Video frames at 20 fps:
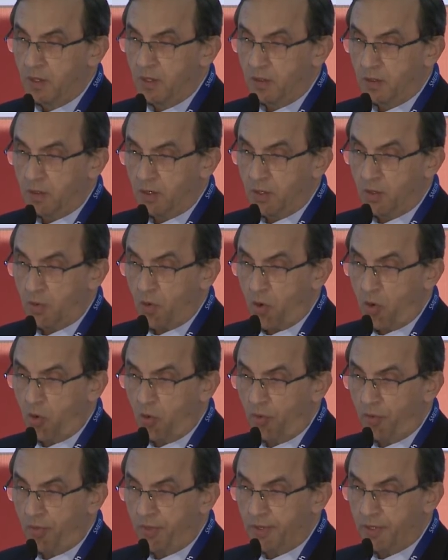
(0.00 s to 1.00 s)

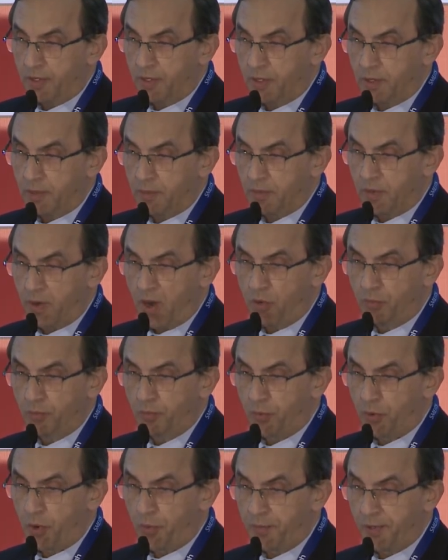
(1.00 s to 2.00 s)
All the ground
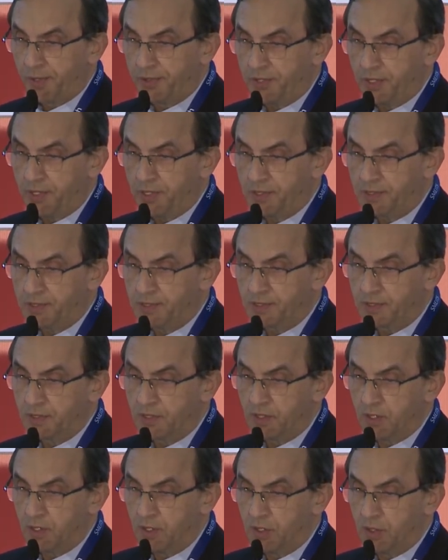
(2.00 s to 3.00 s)
properties,
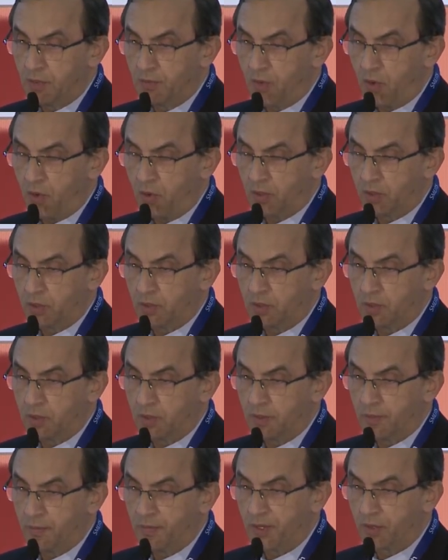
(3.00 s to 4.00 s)

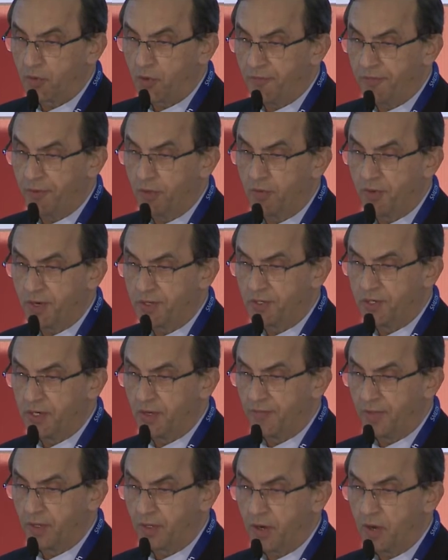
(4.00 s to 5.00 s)
the configuration
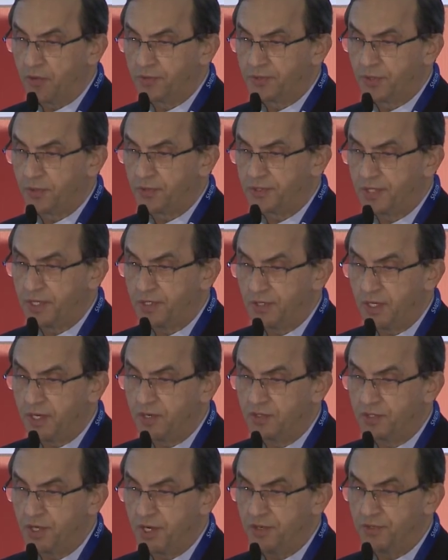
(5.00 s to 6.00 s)
of the ground source heat
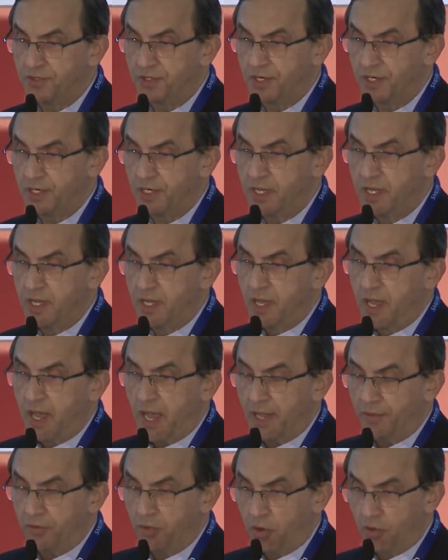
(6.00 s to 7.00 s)
exchanger,
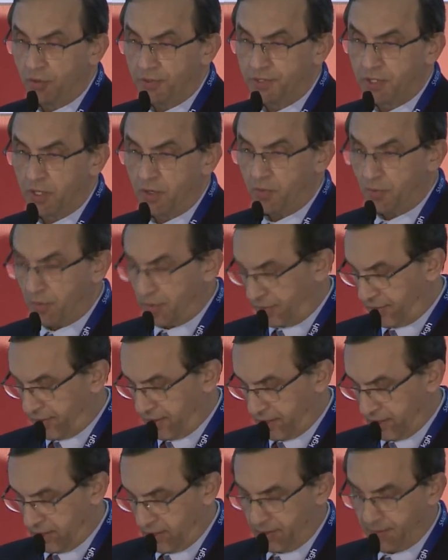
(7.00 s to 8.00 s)
and also
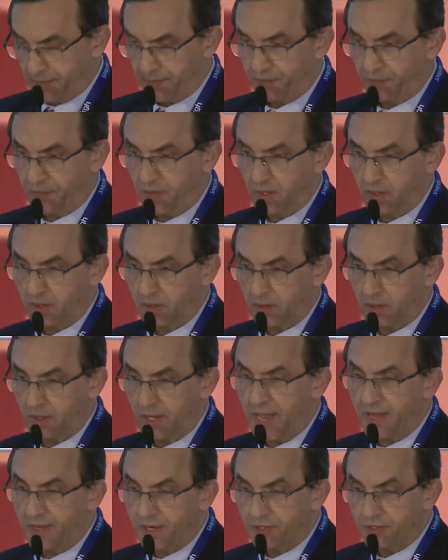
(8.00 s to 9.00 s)
the
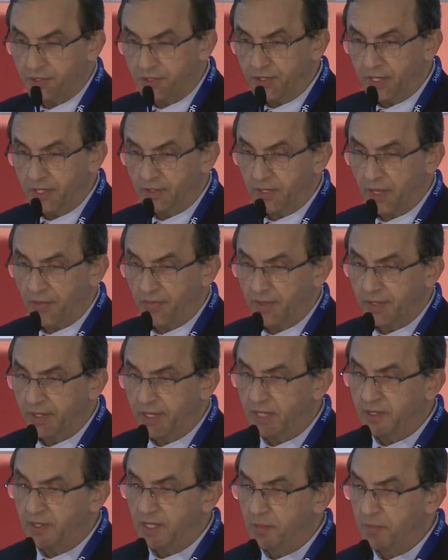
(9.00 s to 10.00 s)
energy data, the
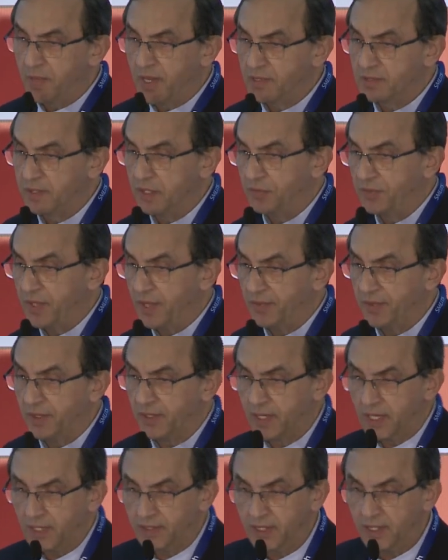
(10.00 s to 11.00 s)
heating base load and the
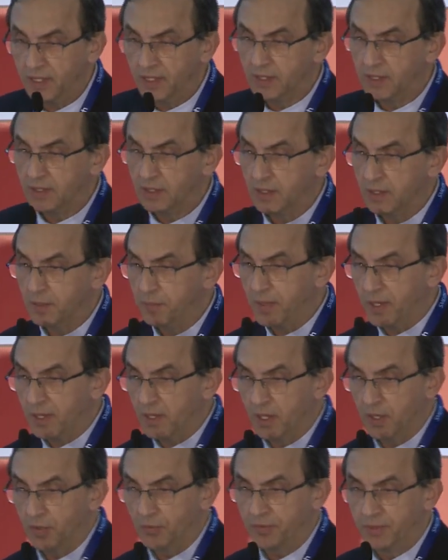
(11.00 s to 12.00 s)
heating peak
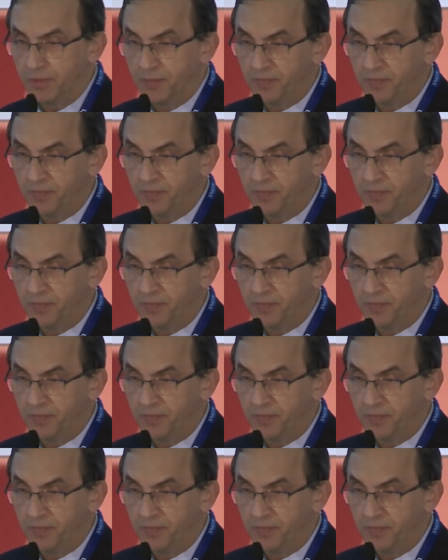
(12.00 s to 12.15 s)
load.